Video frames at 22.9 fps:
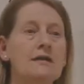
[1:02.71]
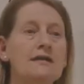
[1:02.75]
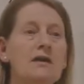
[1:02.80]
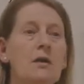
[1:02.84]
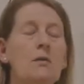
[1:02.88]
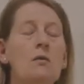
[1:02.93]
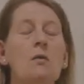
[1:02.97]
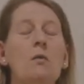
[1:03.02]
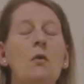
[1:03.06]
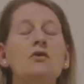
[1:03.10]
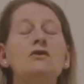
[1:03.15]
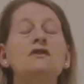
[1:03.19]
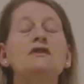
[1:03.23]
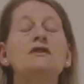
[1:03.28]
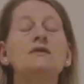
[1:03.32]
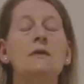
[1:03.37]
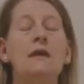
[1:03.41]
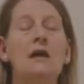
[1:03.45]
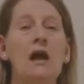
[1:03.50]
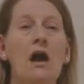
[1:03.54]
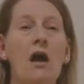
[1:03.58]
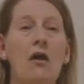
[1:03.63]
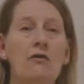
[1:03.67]
So we wanted
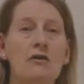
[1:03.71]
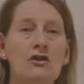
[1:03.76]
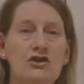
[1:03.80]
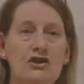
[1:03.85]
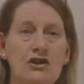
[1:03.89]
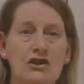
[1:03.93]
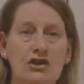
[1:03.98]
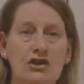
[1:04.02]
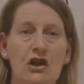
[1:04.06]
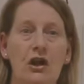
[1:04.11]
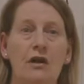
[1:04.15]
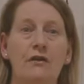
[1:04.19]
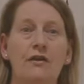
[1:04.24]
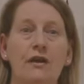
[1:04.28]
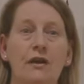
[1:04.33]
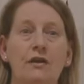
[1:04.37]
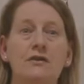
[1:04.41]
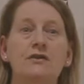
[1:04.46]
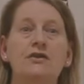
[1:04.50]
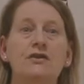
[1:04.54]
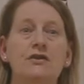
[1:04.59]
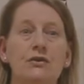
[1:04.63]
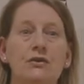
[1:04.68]
to encourage
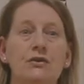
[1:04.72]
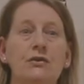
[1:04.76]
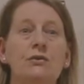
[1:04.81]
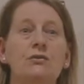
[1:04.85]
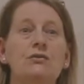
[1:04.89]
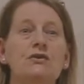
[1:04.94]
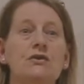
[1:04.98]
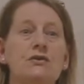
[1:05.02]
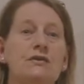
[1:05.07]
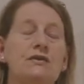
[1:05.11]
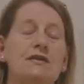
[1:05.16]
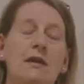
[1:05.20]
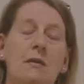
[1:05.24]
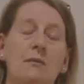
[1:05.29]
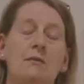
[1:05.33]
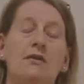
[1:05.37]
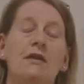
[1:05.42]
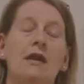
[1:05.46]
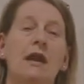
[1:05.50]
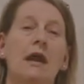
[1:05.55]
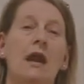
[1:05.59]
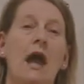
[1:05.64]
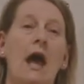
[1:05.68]
other to do
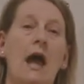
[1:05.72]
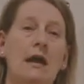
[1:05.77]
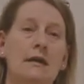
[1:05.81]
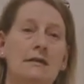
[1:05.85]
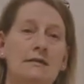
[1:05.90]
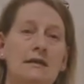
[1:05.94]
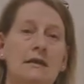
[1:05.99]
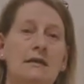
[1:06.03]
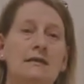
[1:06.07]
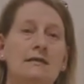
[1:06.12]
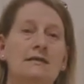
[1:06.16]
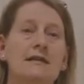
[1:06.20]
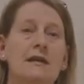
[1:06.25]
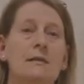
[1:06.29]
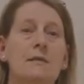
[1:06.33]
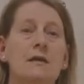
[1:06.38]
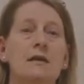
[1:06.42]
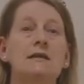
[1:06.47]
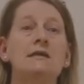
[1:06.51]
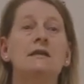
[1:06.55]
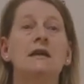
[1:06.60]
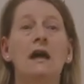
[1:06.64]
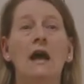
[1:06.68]
something and
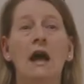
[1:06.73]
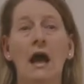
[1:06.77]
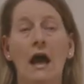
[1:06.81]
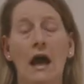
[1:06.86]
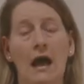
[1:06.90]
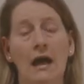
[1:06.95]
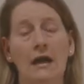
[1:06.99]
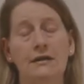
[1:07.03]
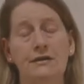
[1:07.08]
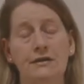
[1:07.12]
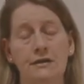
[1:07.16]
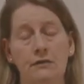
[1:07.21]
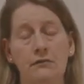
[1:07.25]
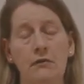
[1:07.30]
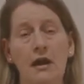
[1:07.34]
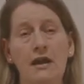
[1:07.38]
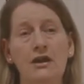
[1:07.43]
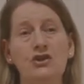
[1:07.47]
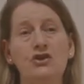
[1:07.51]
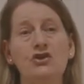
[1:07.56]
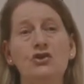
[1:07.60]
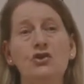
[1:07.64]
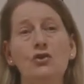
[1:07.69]
exhibit and
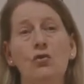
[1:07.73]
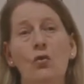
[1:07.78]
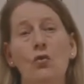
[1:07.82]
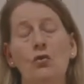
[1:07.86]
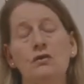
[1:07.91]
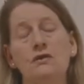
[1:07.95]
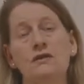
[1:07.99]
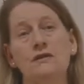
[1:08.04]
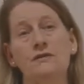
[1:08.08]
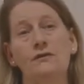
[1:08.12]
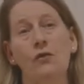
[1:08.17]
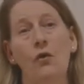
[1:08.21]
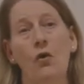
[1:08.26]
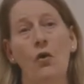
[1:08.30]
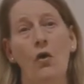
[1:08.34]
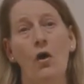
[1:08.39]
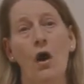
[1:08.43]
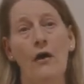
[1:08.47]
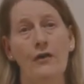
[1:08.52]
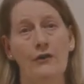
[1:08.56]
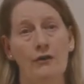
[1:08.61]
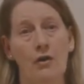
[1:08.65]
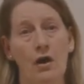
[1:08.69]
arrange talks
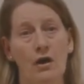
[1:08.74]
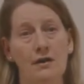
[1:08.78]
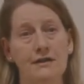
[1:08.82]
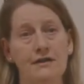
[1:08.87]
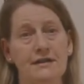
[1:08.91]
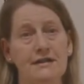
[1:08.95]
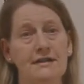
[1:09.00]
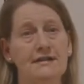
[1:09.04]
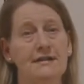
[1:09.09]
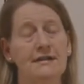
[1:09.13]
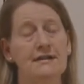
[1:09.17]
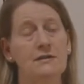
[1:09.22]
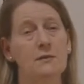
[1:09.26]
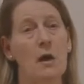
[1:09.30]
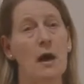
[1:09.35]
for other artists as